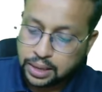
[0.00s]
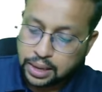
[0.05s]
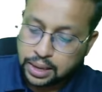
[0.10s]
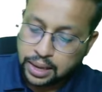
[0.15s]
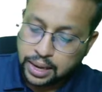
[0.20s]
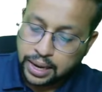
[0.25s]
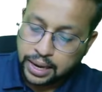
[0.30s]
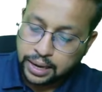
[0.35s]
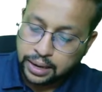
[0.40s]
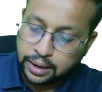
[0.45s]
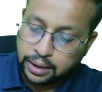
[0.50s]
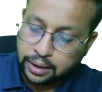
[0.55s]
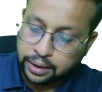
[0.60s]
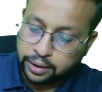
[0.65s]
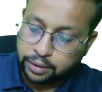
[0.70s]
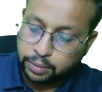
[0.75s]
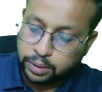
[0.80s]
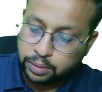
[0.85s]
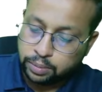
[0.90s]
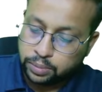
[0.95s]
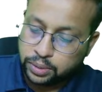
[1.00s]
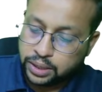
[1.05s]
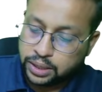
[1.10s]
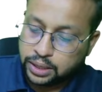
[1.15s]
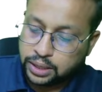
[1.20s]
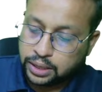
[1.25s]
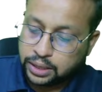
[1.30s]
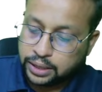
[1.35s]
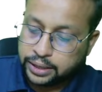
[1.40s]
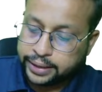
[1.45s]
And remember,
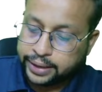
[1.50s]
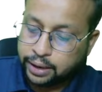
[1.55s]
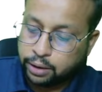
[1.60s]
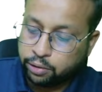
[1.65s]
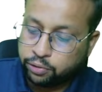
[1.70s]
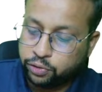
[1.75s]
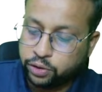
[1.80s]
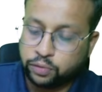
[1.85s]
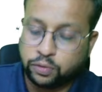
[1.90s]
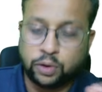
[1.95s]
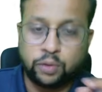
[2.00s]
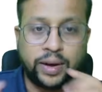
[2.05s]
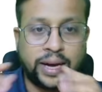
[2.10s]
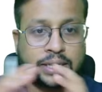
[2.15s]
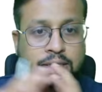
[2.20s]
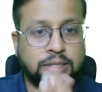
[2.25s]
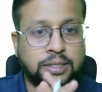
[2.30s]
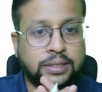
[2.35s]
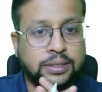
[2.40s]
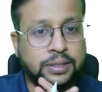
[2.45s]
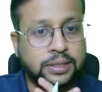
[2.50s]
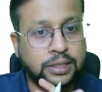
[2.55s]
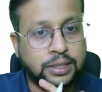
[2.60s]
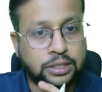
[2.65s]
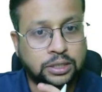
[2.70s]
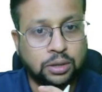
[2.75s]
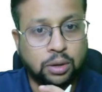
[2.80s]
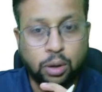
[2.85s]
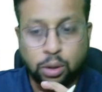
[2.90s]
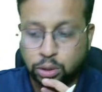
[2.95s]
yellow fever vaccine
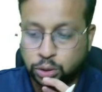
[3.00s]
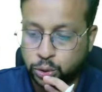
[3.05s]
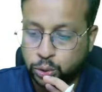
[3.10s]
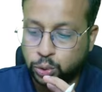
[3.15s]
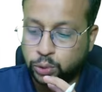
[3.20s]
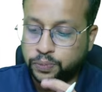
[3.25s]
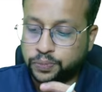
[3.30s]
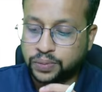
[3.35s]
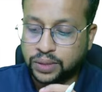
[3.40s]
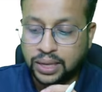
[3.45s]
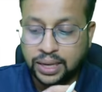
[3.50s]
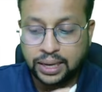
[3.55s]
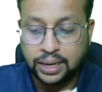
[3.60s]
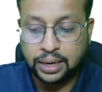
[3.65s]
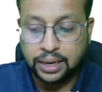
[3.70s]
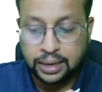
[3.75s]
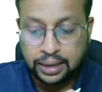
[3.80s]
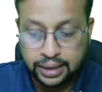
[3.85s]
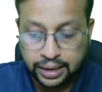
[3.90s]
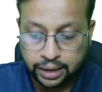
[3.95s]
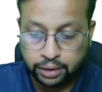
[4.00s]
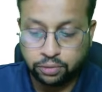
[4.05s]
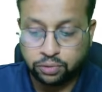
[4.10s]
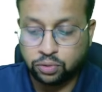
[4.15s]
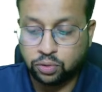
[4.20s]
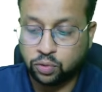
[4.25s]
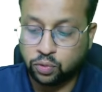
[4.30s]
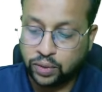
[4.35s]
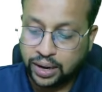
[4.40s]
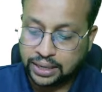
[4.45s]
is also a live
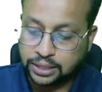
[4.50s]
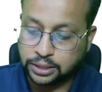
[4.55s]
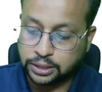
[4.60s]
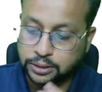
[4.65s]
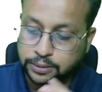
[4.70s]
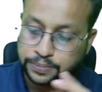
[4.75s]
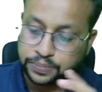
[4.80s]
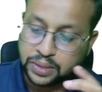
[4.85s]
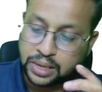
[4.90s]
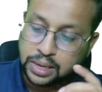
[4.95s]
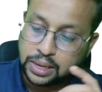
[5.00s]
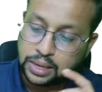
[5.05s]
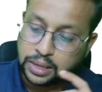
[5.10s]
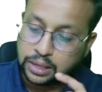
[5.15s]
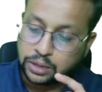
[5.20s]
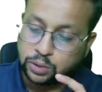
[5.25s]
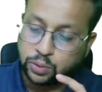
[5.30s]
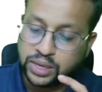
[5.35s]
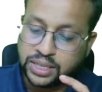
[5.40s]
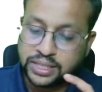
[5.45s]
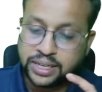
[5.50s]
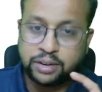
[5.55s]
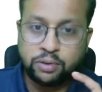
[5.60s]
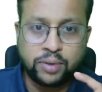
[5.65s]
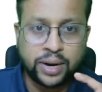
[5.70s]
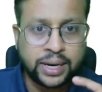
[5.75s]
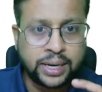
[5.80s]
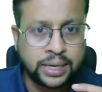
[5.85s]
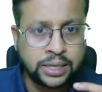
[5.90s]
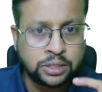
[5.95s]
vaccine. So what is the
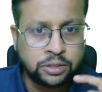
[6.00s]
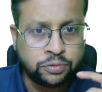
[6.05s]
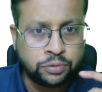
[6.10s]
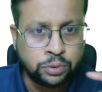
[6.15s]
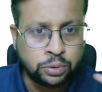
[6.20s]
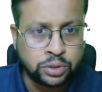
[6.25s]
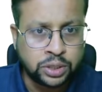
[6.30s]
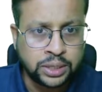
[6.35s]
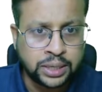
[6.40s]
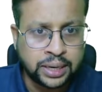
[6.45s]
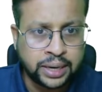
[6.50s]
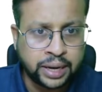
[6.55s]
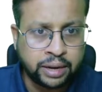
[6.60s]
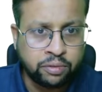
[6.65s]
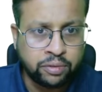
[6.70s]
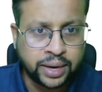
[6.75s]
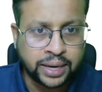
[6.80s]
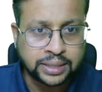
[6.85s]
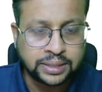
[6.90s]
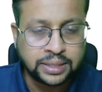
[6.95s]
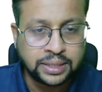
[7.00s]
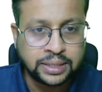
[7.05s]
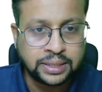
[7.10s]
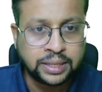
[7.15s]
advantage of using a live vaccine?